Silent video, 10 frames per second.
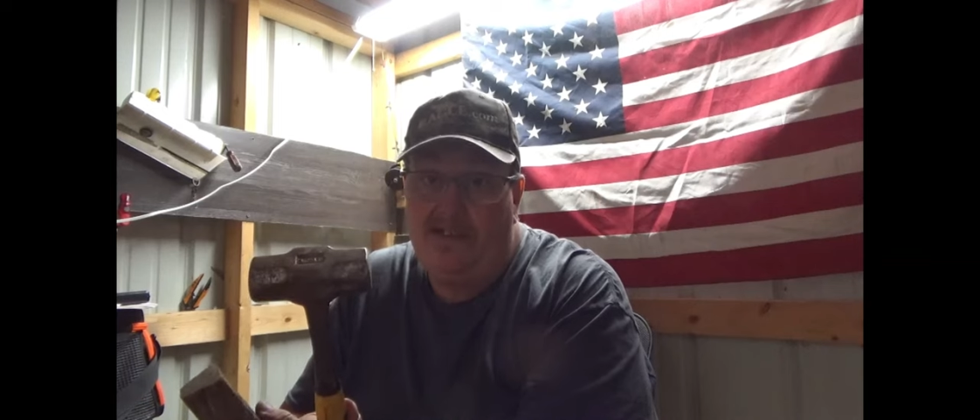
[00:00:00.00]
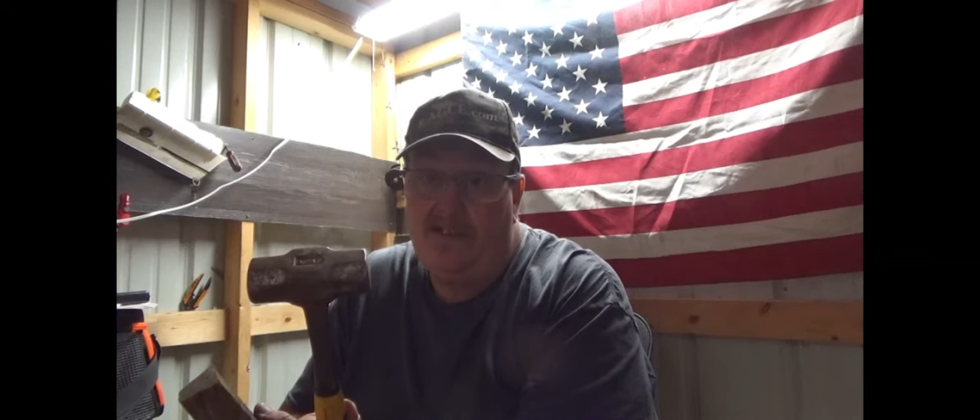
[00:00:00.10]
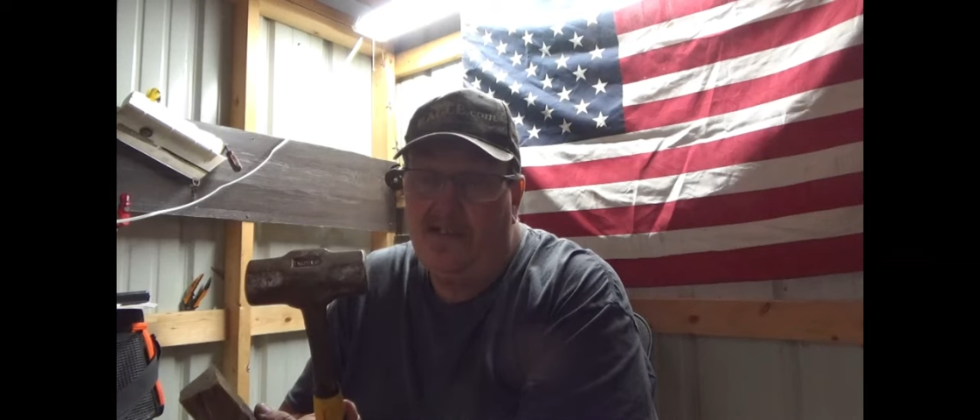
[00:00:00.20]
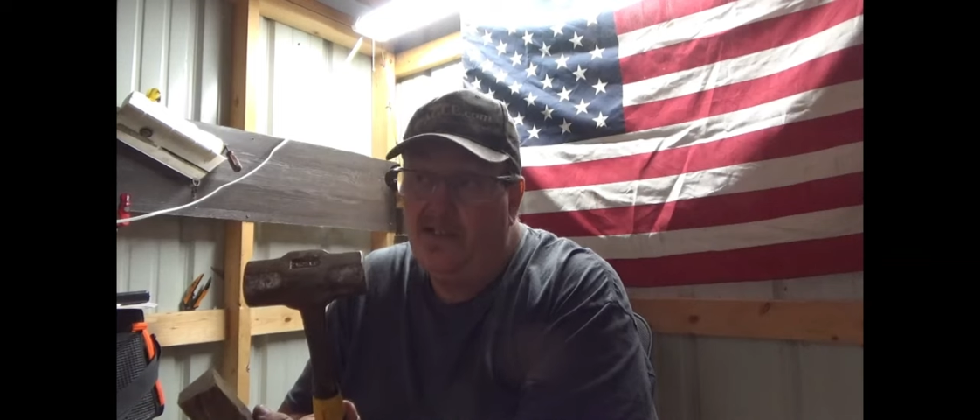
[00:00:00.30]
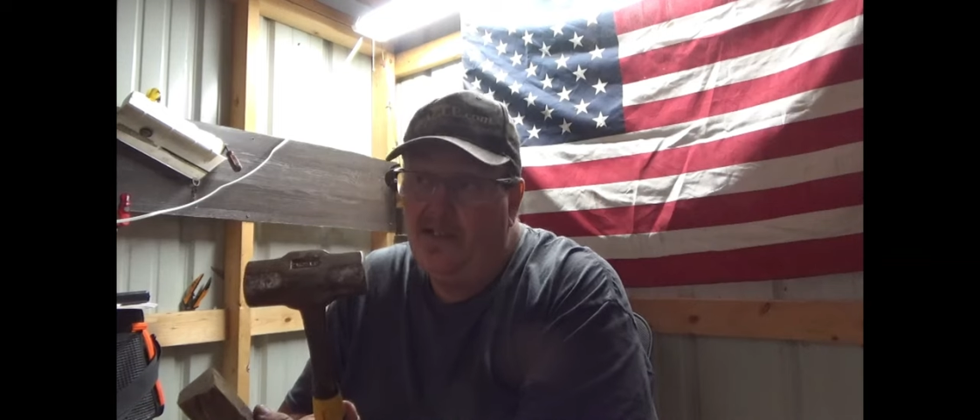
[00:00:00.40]
And,
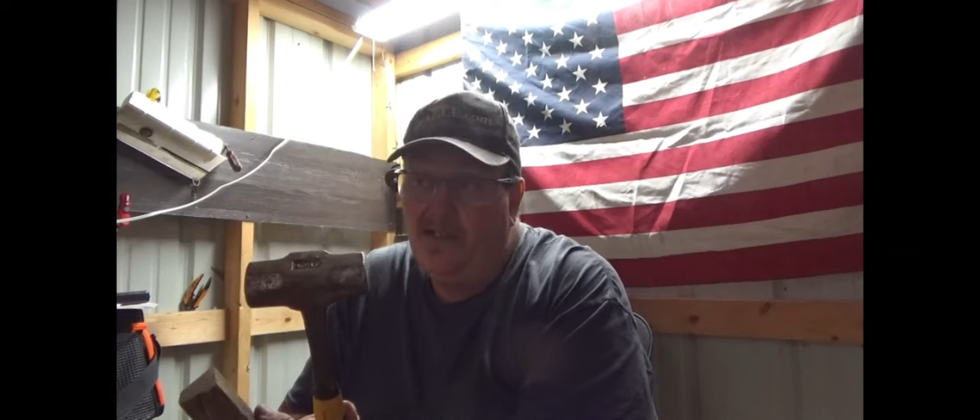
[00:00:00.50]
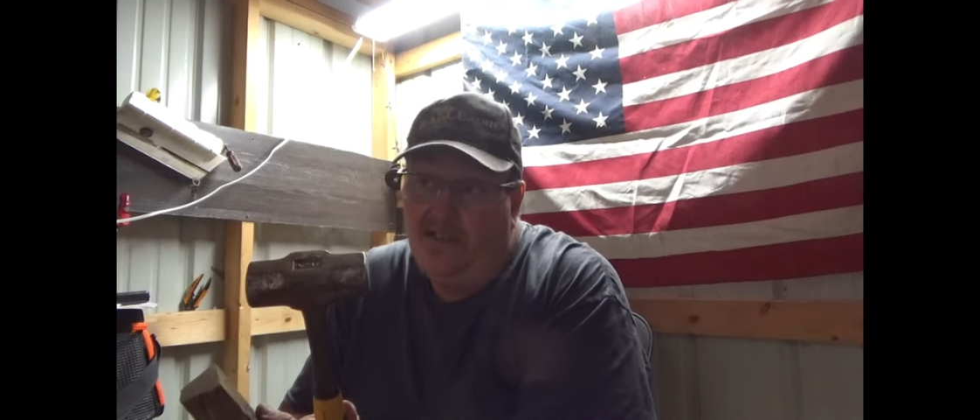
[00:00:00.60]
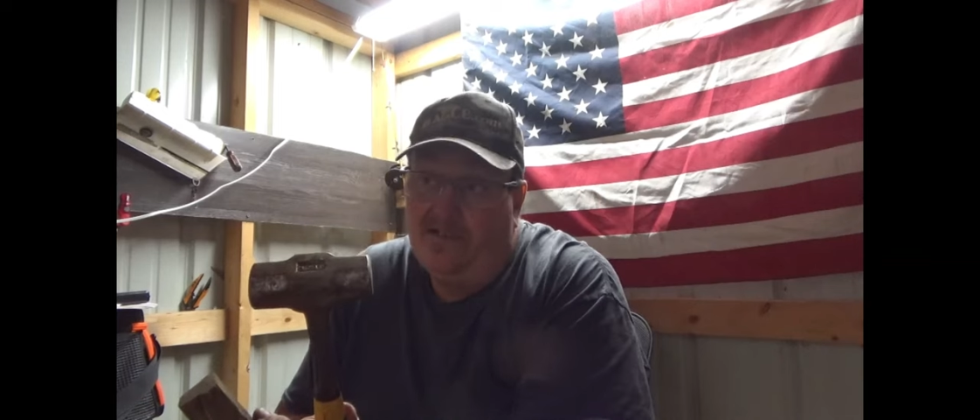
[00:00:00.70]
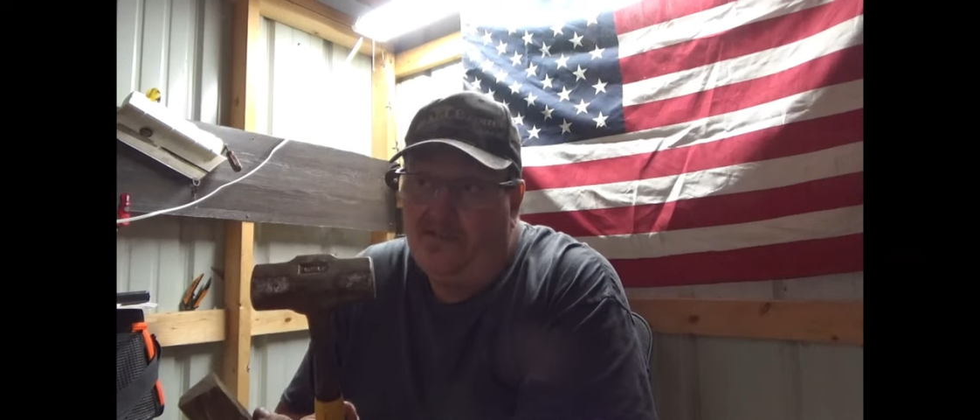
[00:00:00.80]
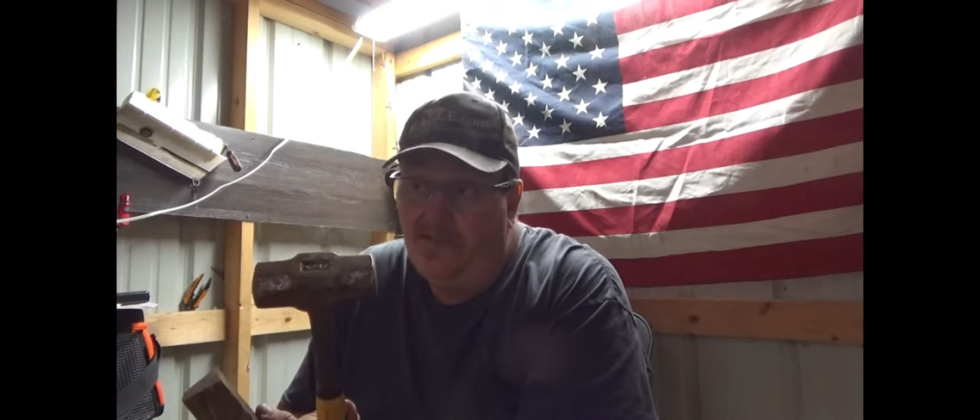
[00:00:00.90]

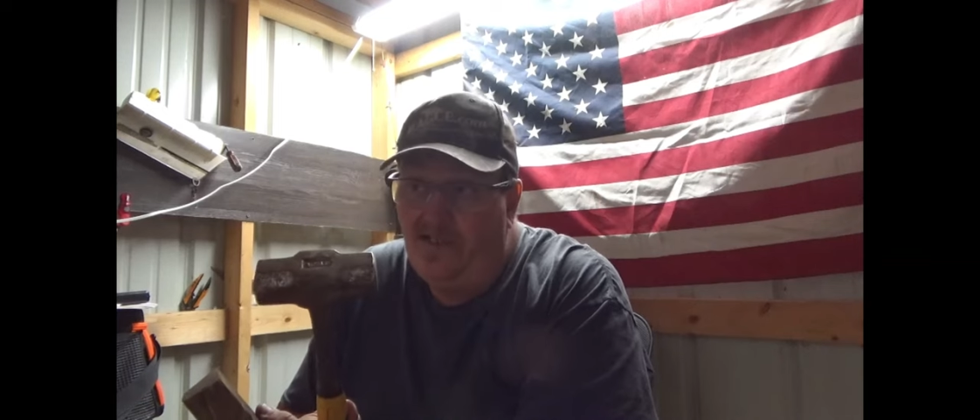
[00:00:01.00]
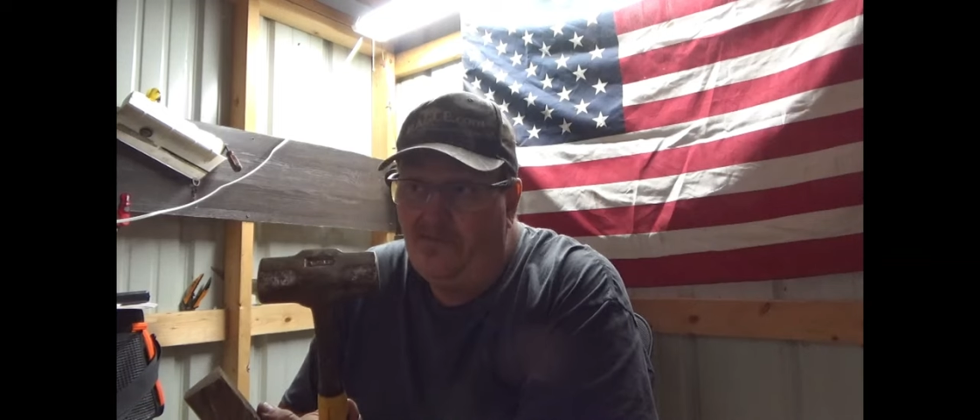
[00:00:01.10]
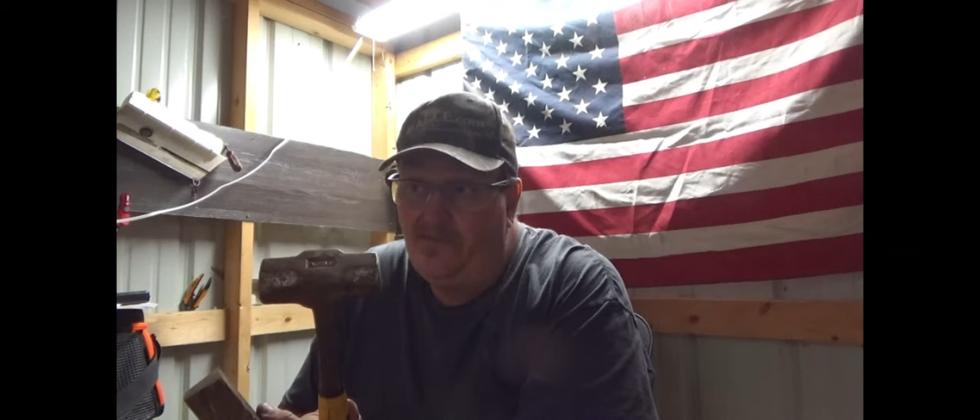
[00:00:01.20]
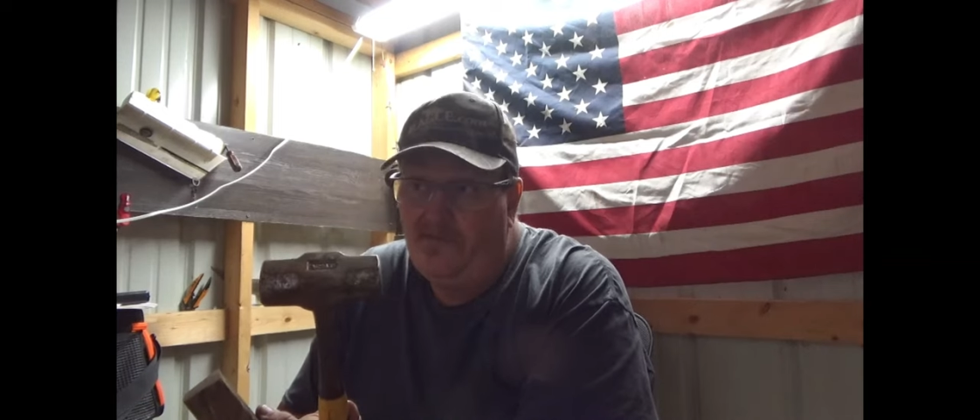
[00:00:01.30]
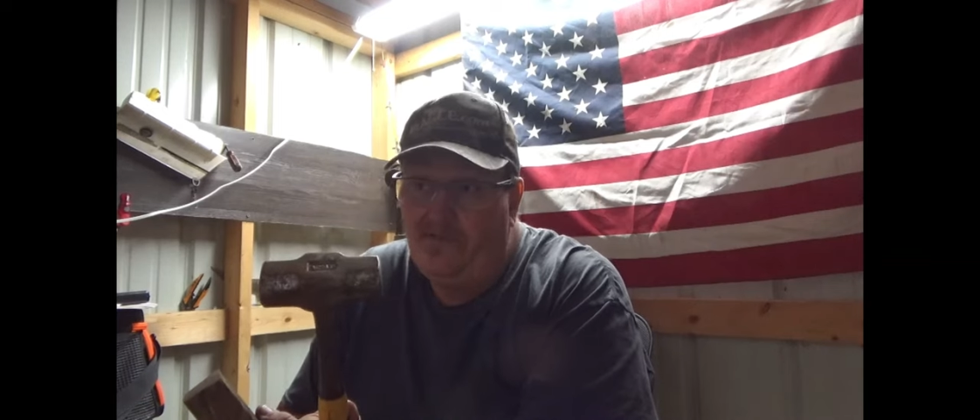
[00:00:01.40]
and, and,
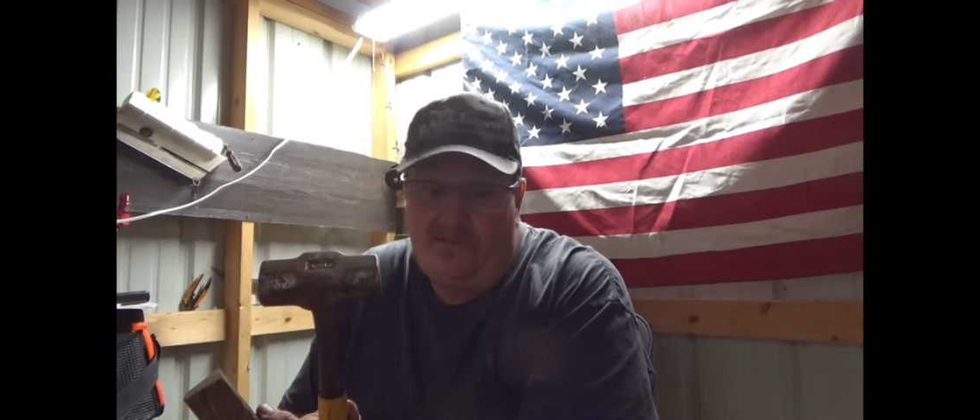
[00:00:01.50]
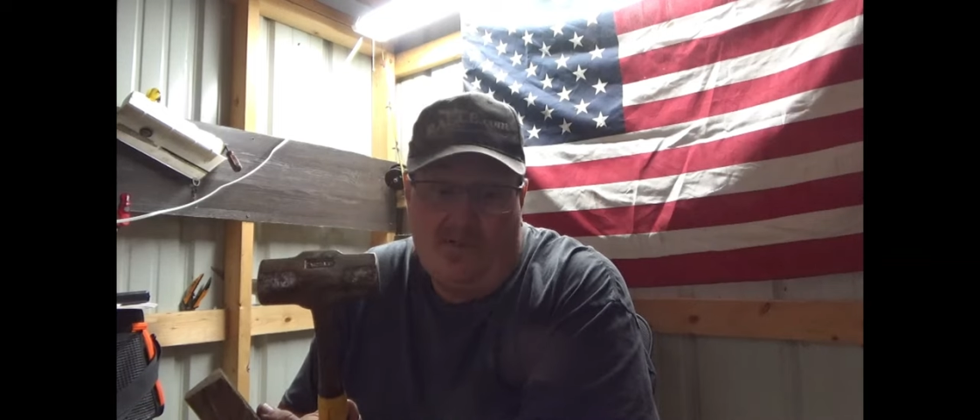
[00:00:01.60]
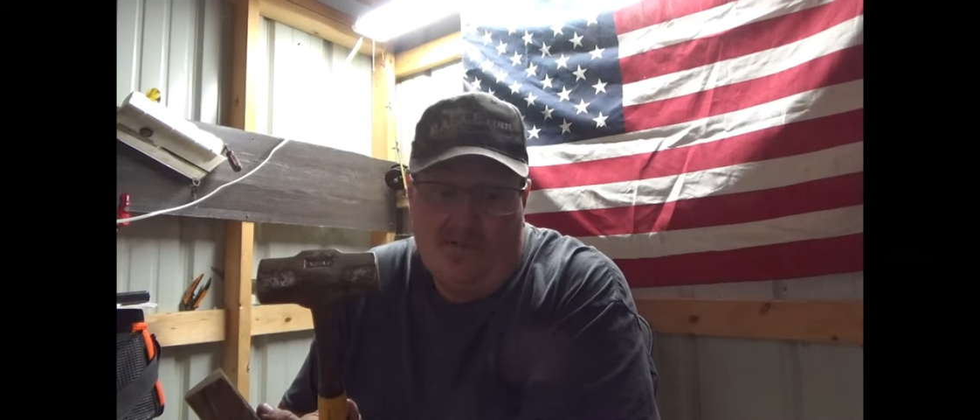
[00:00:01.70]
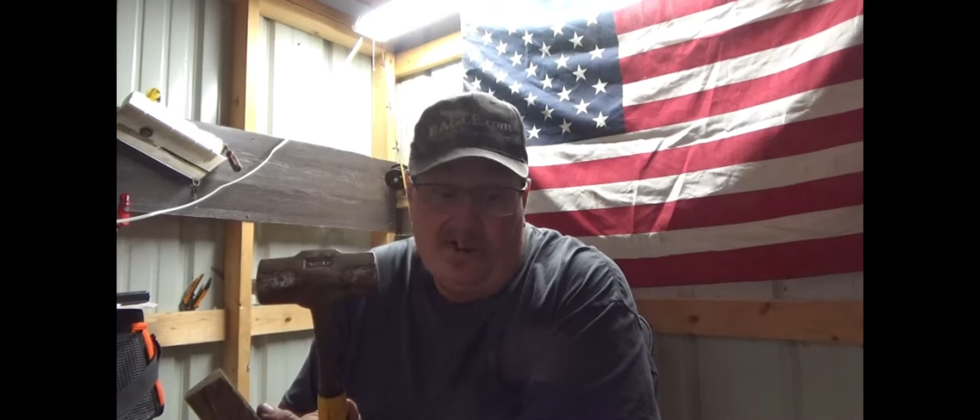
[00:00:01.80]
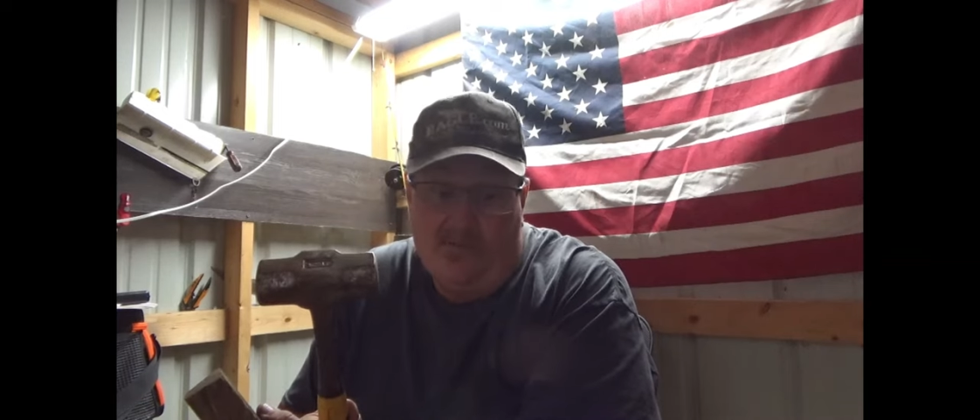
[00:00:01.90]
if you
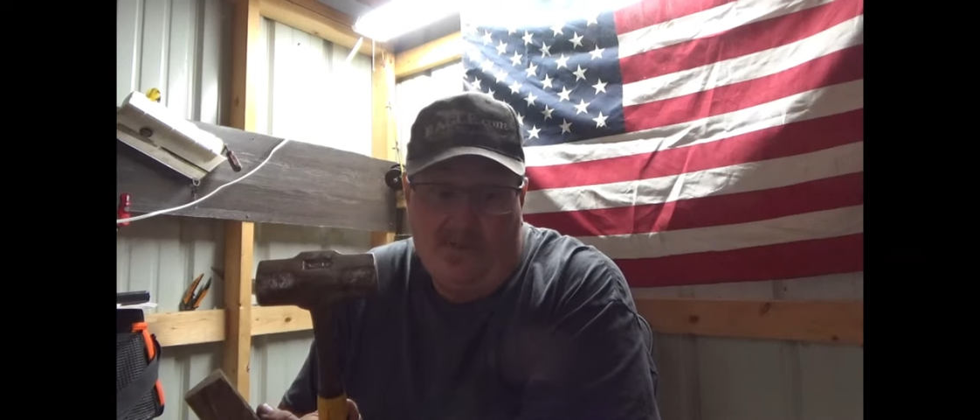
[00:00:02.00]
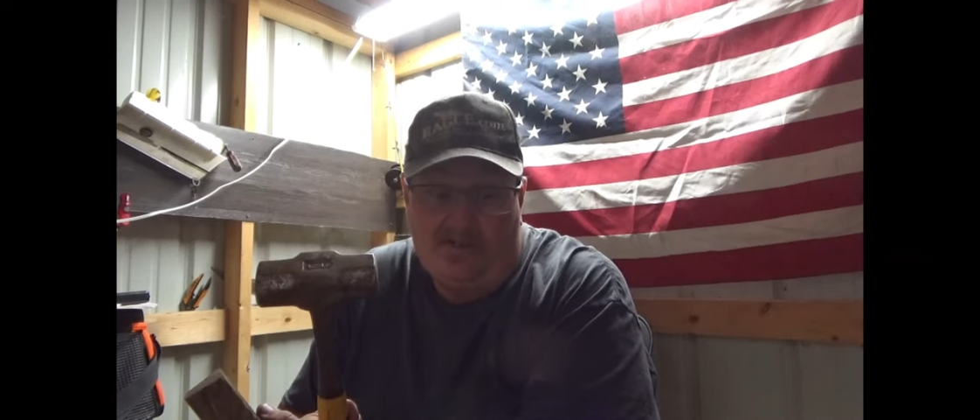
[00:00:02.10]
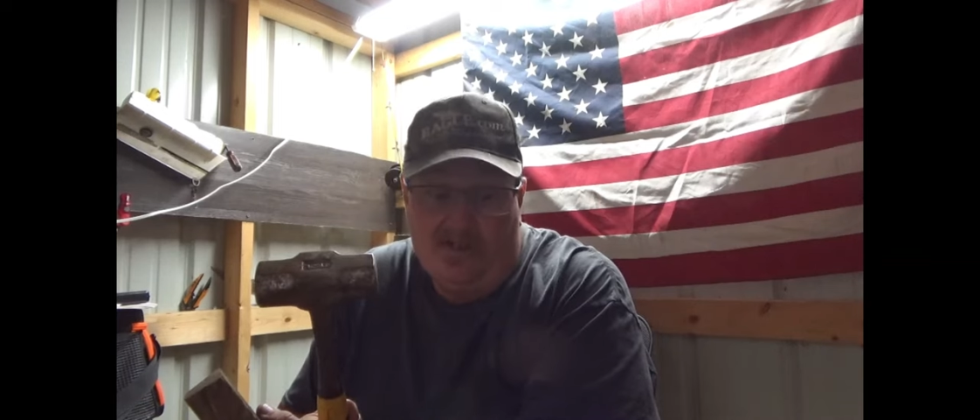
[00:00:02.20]
don't care what